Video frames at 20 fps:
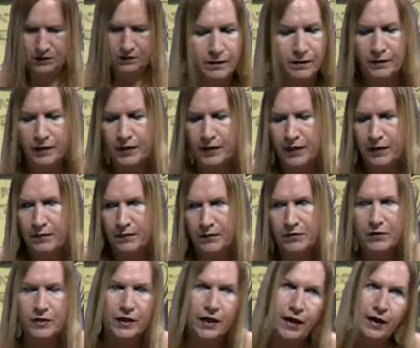My name is
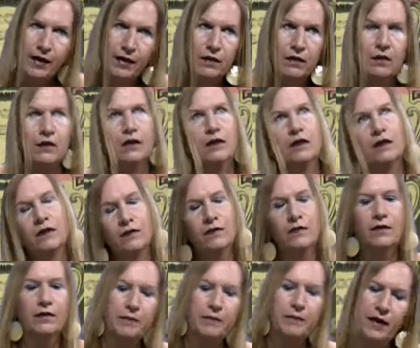Raquel. In
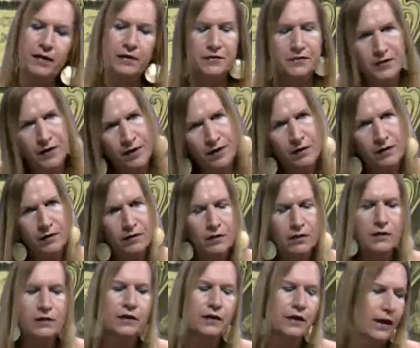order to buy or sell,
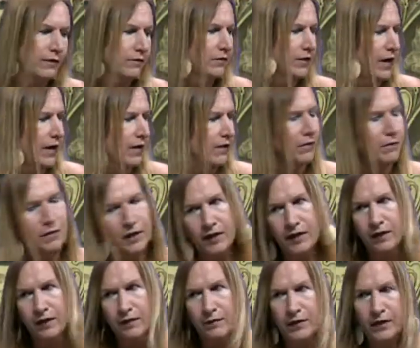you have to have the money
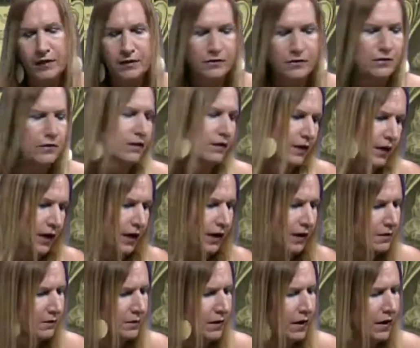of the beast on
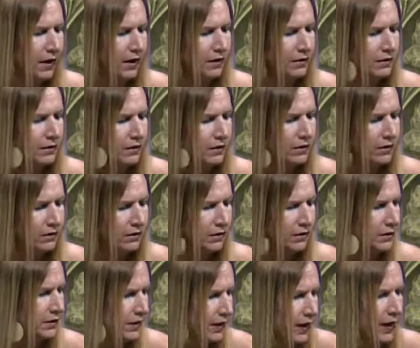your mind or in
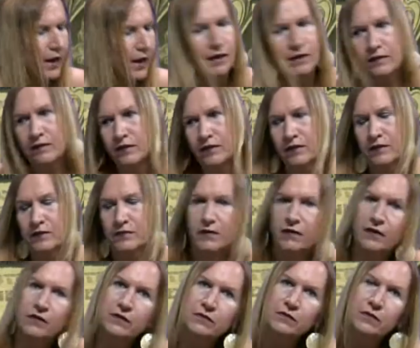your hand, and it's one
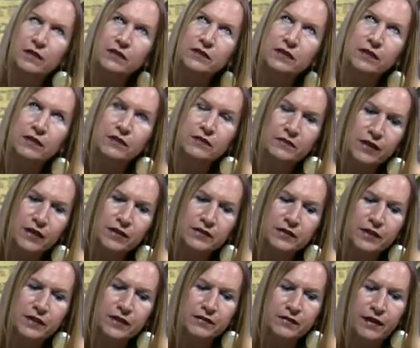of those words they don't
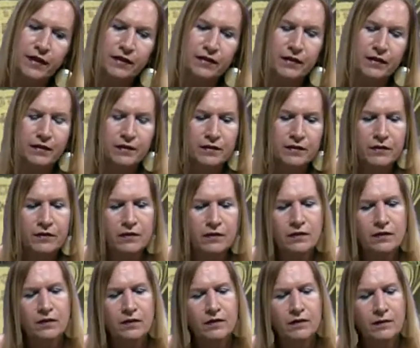translate correctly.
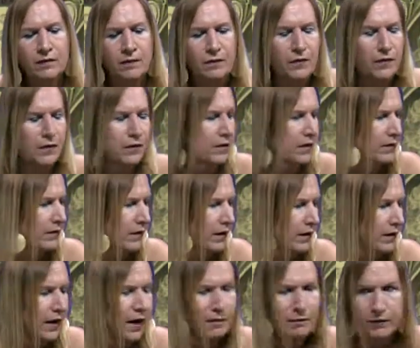Anyway,
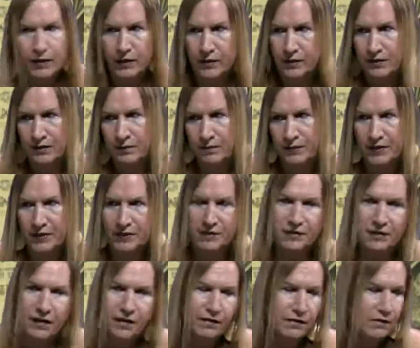God bless, peace and
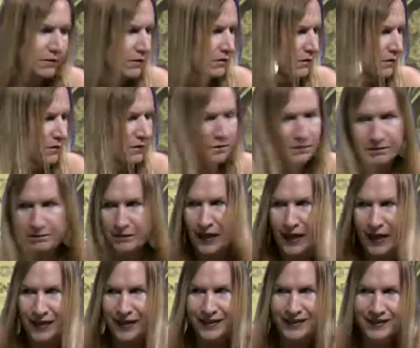love.
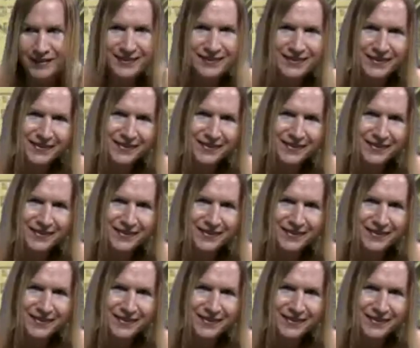Bye.